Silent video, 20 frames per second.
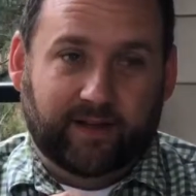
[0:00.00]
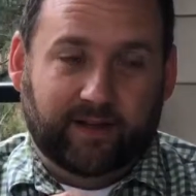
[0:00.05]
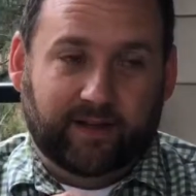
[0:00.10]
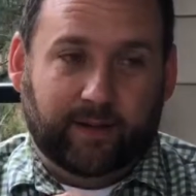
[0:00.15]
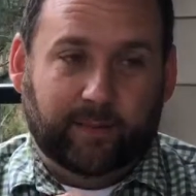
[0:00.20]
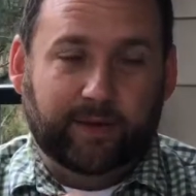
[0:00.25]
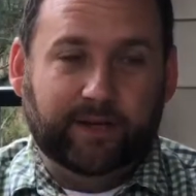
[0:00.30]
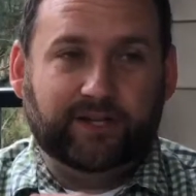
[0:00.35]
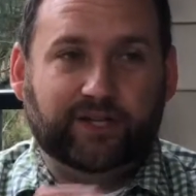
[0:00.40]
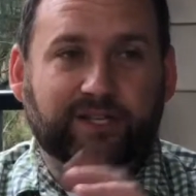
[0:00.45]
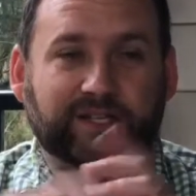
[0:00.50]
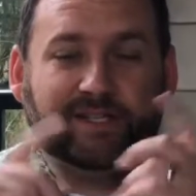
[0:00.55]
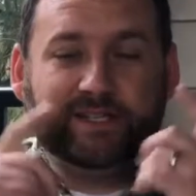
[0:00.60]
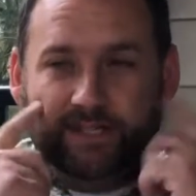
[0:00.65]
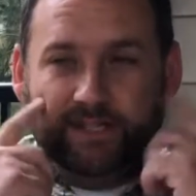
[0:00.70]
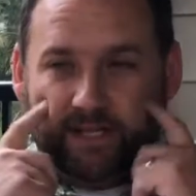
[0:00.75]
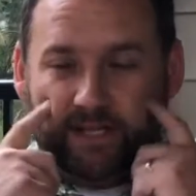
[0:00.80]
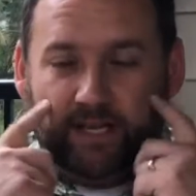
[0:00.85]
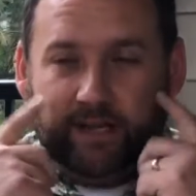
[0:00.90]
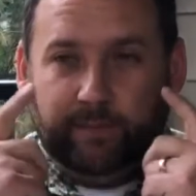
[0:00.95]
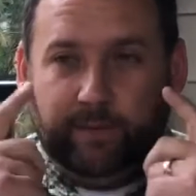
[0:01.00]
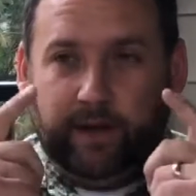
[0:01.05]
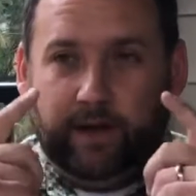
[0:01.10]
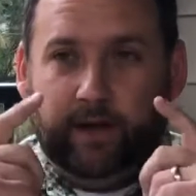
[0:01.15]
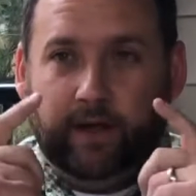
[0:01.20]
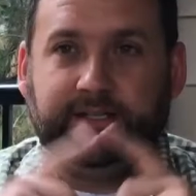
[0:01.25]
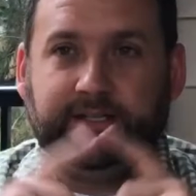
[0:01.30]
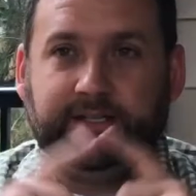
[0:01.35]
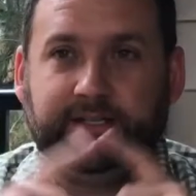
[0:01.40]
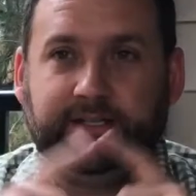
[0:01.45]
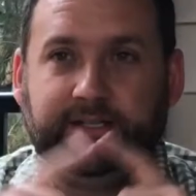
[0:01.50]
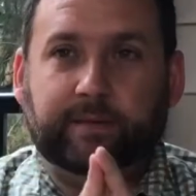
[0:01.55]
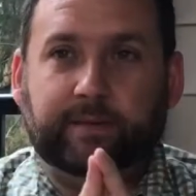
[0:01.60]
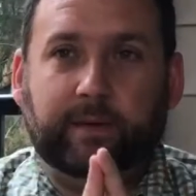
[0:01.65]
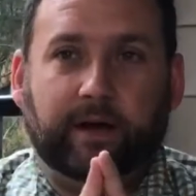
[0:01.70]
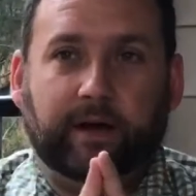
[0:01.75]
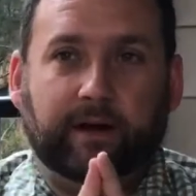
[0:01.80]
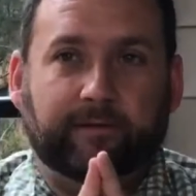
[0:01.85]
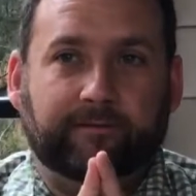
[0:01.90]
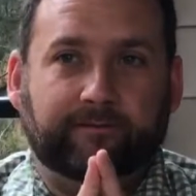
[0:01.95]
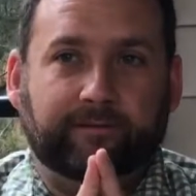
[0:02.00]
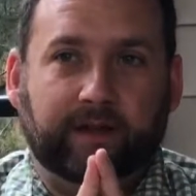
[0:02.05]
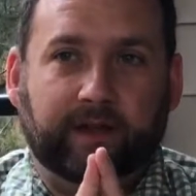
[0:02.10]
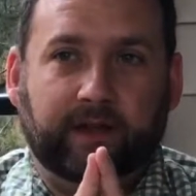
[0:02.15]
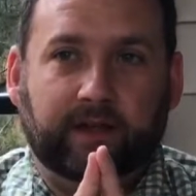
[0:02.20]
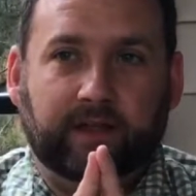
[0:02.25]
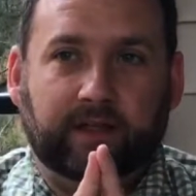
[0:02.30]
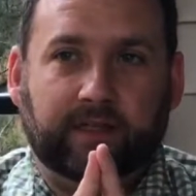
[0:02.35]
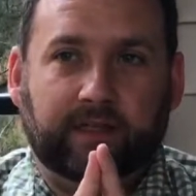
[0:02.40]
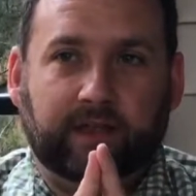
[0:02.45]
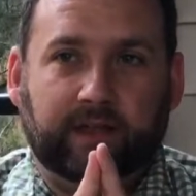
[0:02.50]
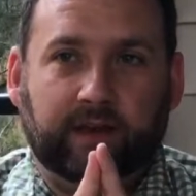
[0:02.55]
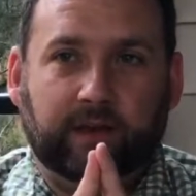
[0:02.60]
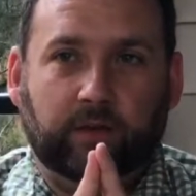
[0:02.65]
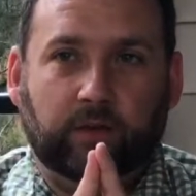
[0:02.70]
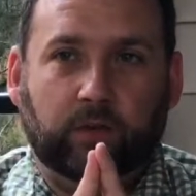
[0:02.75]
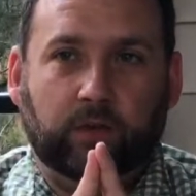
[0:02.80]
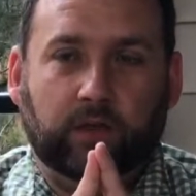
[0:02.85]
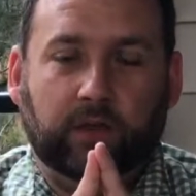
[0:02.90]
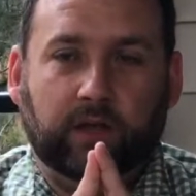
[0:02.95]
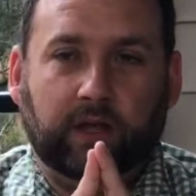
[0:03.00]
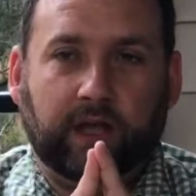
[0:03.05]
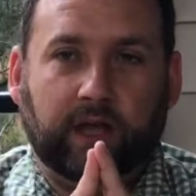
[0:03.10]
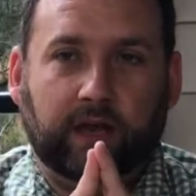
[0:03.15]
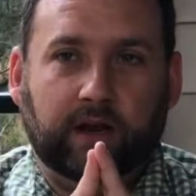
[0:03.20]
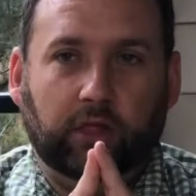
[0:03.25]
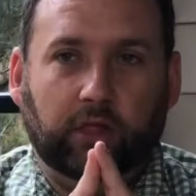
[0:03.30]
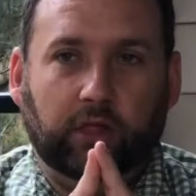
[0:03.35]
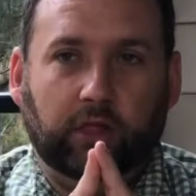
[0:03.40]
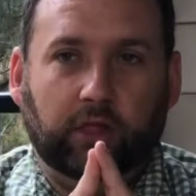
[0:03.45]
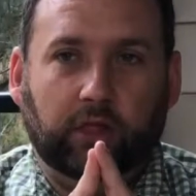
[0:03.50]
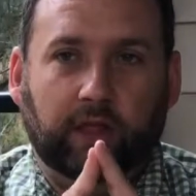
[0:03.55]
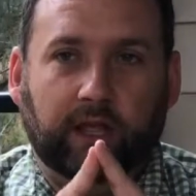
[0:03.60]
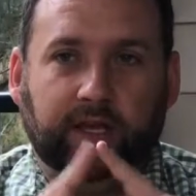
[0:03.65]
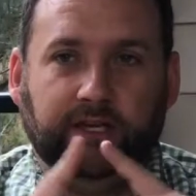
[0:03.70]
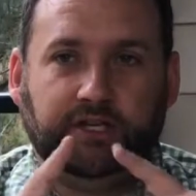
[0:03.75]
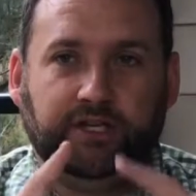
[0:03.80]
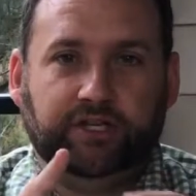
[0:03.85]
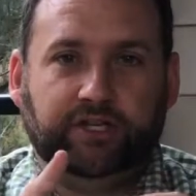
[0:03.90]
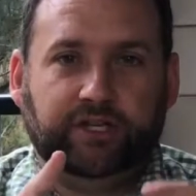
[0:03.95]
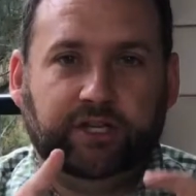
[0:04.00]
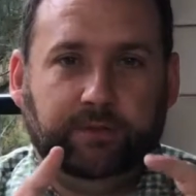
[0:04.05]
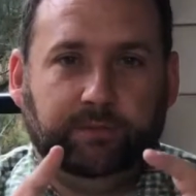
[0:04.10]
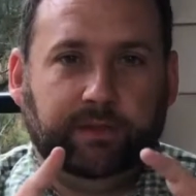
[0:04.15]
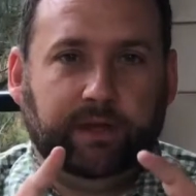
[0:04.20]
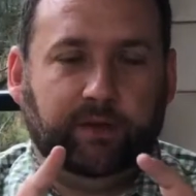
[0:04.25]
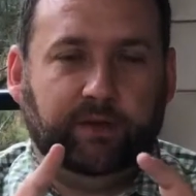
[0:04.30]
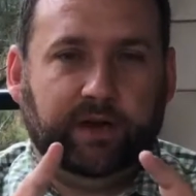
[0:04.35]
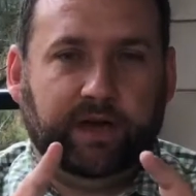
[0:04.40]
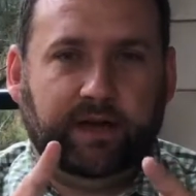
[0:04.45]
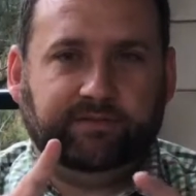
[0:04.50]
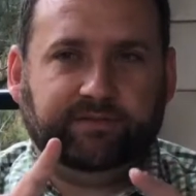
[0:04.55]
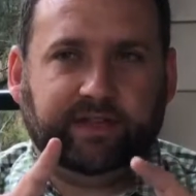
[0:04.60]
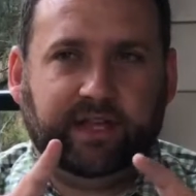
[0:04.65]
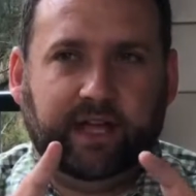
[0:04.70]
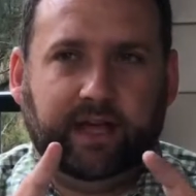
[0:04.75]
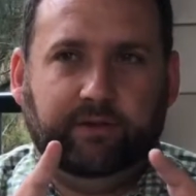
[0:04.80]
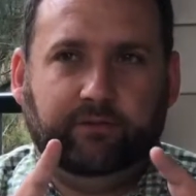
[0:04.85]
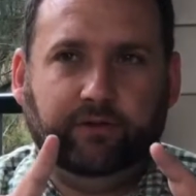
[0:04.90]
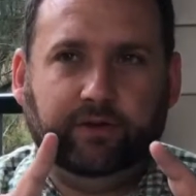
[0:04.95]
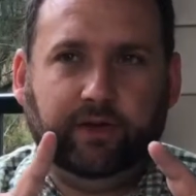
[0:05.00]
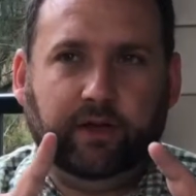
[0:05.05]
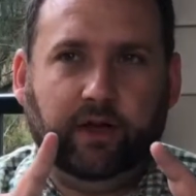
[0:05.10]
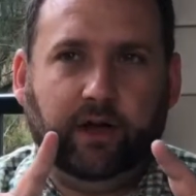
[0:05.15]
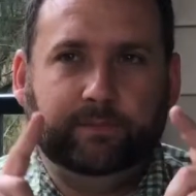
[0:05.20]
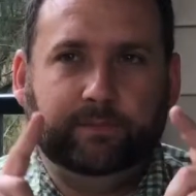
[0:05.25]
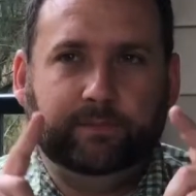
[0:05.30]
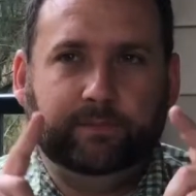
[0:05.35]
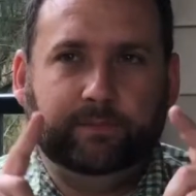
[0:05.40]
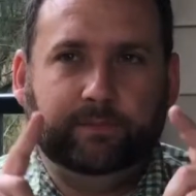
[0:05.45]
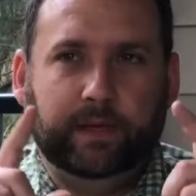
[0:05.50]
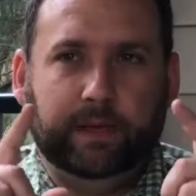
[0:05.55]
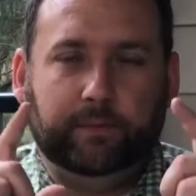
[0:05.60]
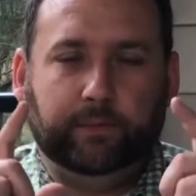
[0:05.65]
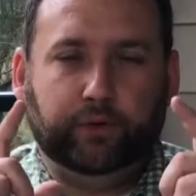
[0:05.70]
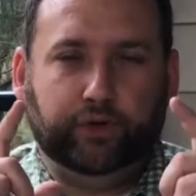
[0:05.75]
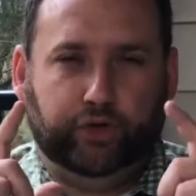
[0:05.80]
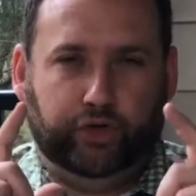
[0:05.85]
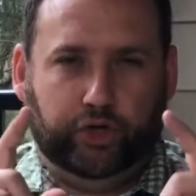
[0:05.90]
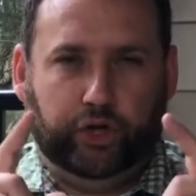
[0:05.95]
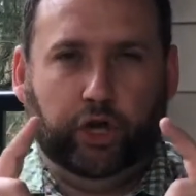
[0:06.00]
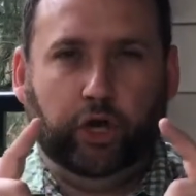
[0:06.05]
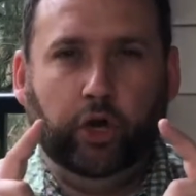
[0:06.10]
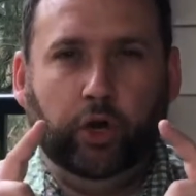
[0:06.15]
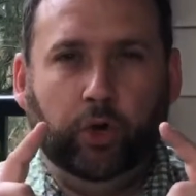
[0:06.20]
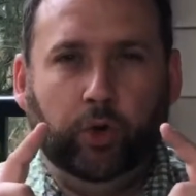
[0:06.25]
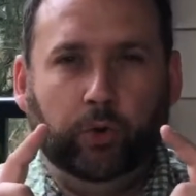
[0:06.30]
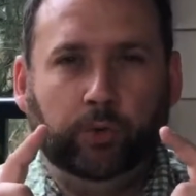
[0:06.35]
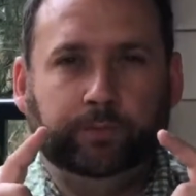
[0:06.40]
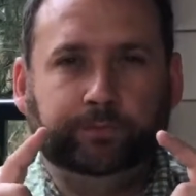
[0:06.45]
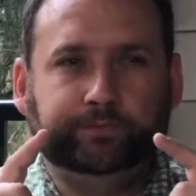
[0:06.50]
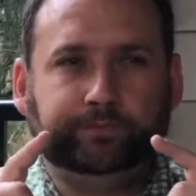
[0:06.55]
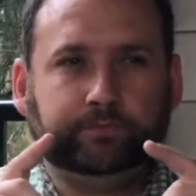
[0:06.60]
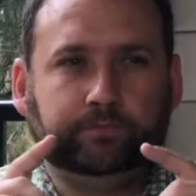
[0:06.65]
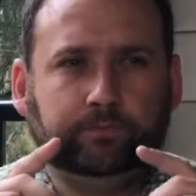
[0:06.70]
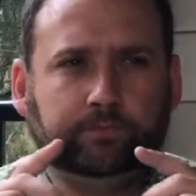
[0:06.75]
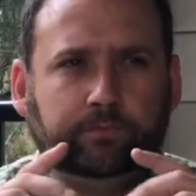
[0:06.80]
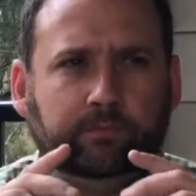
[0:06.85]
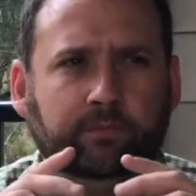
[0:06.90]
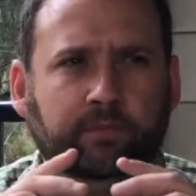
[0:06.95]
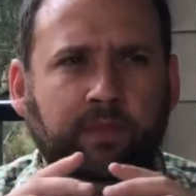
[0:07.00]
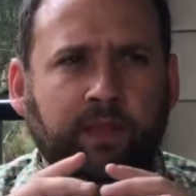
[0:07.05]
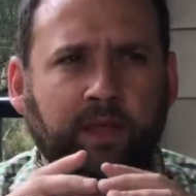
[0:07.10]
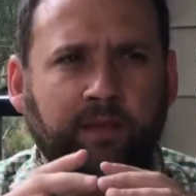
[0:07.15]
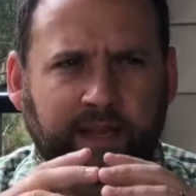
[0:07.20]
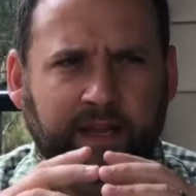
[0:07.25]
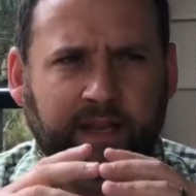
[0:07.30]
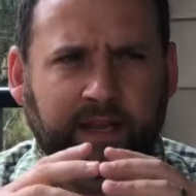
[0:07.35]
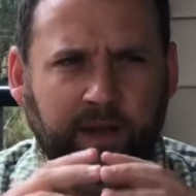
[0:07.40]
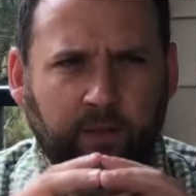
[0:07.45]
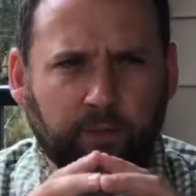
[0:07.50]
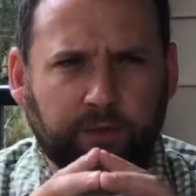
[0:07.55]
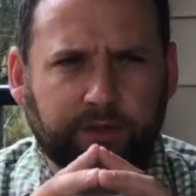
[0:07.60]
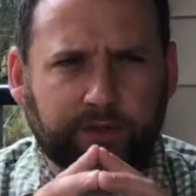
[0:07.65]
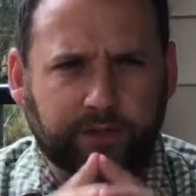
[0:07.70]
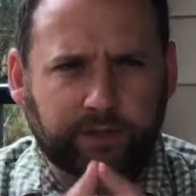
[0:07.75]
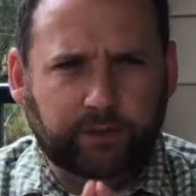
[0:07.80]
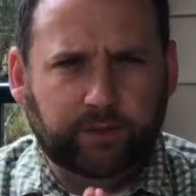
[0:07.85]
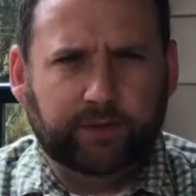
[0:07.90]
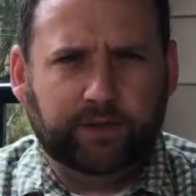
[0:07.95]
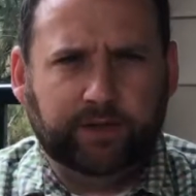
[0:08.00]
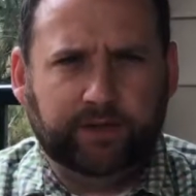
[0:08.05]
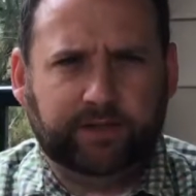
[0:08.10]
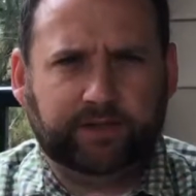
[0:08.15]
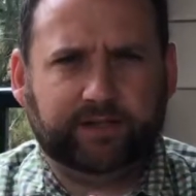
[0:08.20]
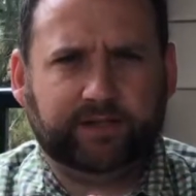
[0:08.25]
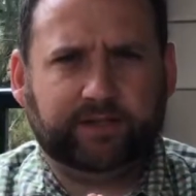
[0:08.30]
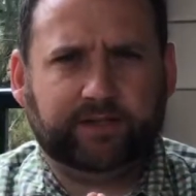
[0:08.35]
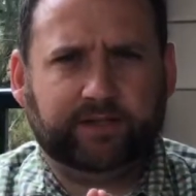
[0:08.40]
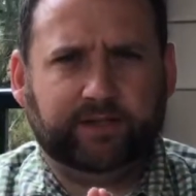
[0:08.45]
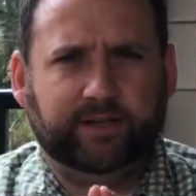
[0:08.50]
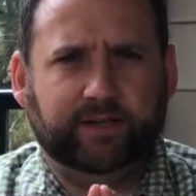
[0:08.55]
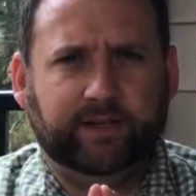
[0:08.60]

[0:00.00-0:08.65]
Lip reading: I mean, just think about this amount of faith and the kind of relationship they would have to have with God to be able to know that he would do this.